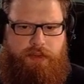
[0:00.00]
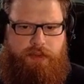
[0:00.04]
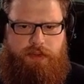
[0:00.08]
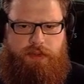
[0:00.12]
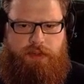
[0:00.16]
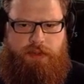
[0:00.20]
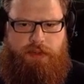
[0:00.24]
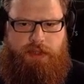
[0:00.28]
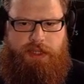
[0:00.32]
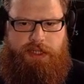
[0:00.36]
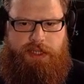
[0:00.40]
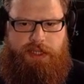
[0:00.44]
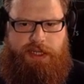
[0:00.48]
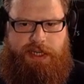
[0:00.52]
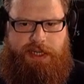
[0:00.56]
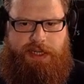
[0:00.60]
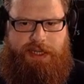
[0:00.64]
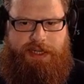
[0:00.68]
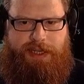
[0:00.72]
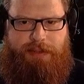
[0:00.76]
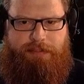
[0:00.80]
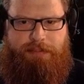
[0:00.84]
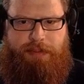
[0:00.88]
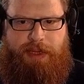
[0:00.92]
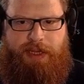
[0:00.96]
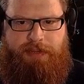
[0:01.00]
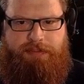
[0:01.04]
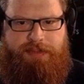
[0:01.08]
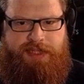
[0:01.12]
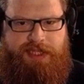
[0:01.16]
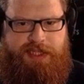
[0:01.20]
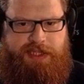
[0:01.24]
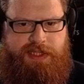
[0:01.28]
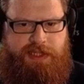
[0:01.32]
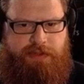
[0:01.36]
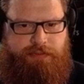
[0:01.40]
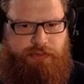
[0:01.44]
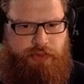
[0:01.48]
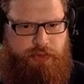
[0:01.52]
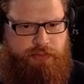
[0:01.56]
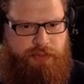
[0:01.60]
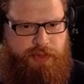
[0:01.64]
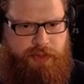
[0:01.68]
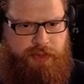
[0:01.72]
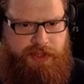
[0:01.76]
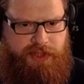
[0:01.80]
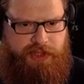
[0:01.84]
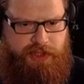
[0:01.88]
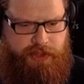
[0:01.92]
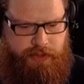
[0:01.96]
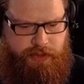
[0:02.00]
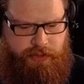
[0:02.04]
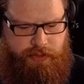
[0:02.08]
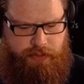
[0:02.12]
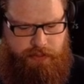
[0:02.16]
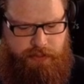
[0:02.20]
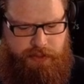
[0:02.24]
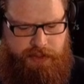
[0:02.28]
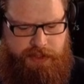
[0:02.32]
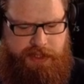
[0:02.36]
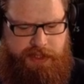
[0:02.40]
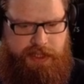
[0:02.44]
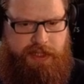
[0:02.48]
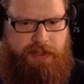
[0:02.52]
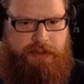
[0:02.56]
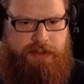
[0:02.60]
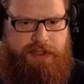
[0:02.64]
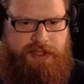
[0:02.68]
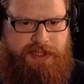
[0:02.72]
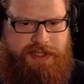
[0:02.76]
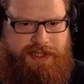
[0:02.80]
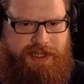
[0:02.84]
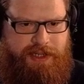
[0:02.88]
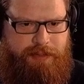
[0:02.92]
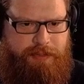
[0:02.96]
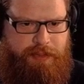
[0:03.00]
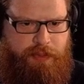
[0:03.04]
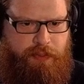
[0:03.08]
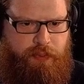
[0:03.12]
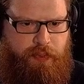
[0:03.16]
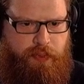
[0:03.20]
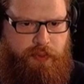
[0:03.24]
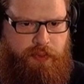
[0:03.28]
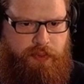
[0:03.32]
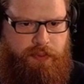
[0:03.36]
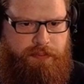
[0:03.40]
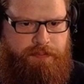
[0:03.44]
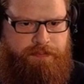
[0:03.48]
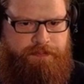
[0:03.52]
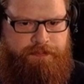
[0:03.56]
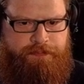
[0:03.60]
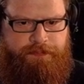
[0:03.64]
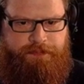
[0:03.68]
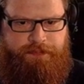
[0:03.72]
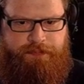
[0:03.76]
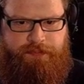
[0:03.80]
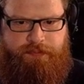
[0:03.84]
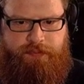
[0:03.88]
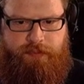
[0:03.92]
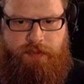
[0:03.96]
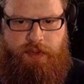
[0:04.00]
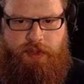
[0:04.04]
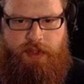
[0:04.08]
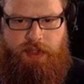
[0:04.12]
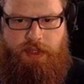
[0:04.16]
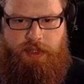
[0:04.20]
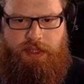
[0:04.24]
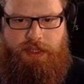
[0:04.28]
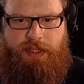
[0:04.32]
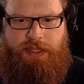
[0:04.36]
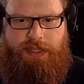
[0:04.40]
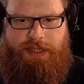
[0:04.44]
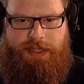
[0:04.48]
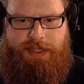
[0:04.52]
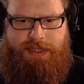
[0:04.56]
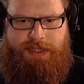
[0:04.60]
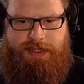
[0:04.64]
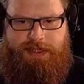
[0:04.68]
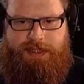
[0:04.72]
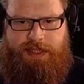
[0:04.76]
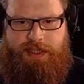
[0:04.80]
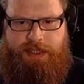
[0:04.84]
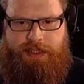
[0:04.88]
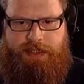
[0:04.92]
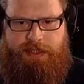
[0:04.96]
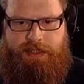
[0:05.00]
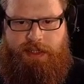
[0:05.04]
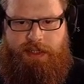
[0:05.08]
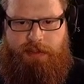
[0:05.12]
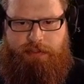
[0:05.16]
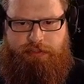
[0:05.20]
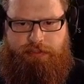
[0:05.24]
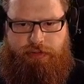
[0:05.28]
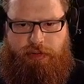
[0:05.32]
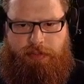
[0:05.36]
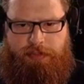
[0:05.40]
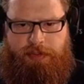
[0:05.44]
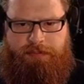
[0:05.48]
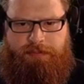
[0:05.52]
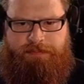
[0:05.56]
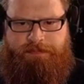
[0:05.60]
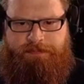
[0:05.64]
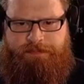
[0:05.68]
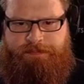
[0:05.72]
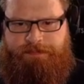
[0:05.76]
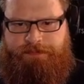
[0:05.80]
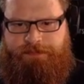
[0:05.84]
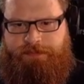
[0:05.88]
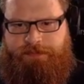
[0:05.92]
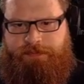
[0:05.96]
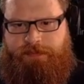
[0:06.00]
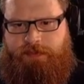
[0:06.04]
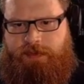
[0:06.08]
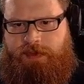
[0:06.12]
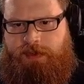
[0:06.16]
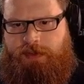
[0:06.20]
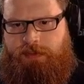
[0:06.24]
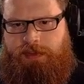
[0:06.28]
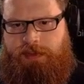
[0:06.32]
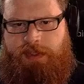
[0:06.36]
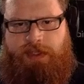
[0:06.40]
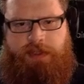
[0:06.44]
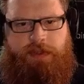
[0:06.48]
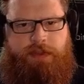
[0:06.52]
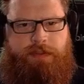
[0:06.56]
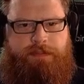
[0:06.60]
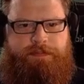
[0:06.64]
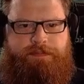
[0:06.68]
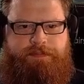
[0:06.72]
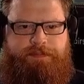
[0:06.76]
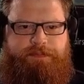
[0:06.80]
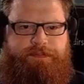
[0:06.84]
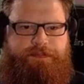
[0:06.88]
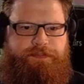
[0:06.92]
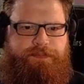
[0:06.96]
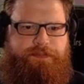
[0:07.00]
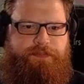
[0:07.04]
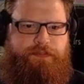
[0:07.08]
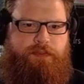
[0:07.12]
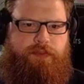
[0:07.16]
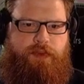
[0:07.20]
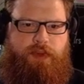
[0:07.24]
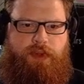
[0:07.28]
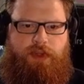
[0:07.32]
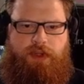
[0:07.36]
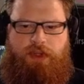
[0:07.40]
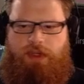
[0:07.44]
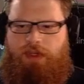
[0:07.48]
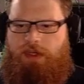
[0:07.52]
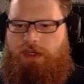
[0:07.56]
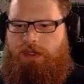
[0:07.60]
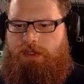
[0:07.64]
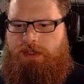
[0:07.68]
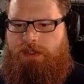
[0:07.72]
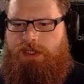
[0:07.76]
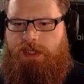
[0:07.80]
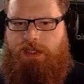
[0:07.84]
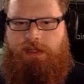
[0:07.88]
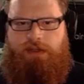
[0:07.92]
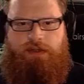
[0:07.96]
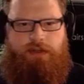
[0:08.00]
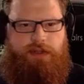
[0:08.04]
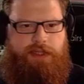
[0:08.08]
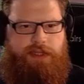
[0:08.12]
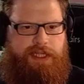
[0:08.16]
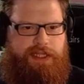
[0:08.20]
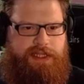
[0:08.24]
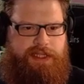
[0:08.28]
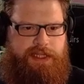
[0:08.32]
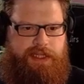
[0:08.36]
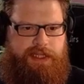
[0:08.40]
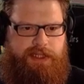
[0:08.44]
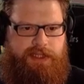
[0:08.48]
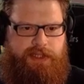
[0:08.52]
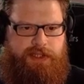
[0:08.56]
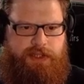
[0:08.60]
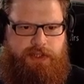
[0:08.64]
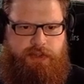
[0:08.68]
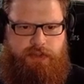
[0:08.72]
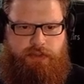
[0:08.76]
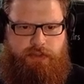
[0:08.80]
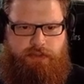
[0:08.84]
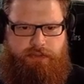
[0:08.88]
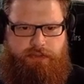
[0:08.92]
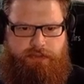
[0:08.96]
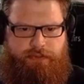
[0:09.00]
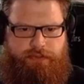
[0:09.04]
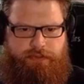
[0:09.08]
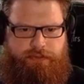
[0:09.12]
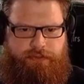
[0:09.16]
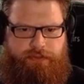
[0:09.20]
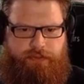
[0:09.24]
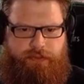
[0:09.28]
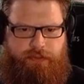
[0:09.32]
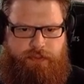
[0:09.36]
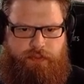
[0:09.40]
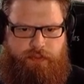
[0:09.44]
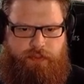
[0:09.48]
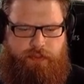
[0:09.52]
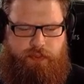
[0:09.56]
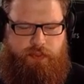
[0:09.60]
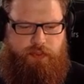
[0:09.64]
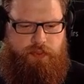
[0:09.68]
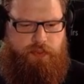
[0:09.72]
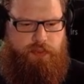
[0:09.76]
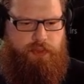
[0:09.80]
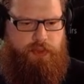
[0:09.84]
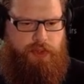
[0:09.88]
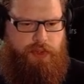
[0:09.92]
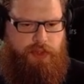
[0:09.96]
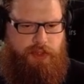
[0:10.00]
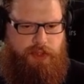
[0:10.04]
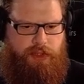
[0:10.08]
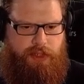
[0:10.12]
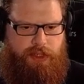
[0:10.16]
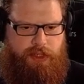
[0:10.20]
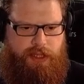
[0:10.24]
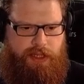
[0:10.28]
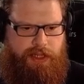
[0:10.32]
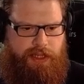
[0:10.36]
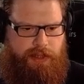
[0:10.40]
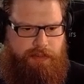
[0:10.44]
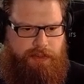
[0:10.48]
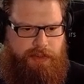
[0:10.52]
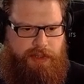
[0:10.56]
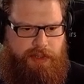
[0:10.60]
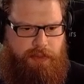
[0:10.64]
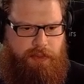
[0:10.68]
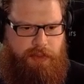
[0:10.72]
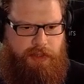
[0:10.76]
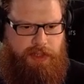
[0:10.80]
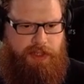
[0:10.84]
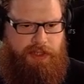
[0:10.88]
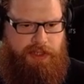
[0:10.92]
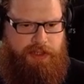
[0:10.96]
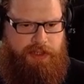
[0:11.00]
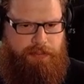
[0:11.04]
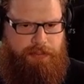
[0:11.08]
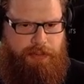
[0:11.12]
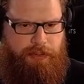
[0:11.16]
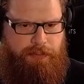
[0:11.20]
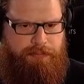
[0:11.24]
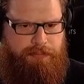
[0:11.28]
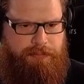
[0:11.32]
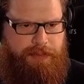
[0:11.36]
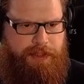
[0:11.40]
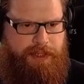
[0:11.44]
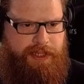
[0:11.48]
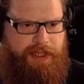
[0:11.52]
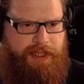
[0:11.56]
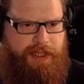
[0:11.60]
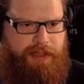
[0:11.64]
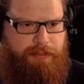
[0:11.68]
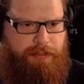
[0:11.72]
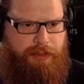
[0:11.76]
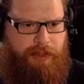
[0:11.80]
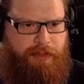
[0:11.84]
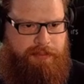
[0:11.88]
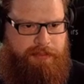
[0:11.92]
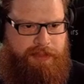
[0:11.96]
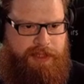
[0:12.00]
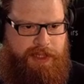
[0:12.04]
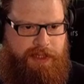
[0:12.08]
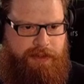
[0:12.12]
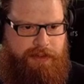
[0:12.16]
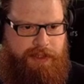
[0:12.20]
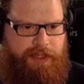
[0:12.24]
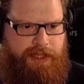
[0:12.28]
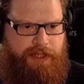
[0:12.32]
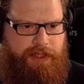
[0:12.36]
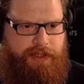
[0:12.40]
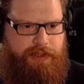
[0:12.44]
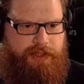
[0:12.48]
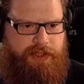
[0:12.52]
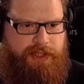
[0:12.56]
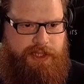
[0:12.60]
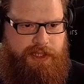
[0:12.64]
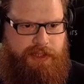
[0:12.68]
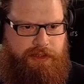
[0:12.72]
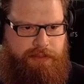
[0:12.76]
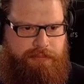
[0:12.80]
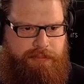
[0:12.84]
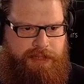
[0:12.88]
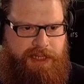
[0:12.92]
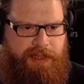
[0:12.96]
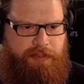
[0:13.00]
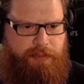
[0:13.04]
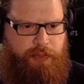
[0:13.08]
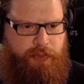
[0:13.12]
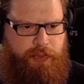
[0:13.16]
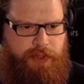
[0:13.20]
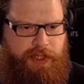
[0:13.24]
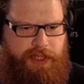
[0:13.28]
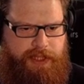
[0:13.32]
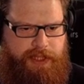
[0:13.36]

And then I can get pipes into the room to actually cool it down, because it's going to be warm, is the problem. There we go. So they can all get to that stuff. We're going to want a little pump in the bottom down here, just a little mini boy.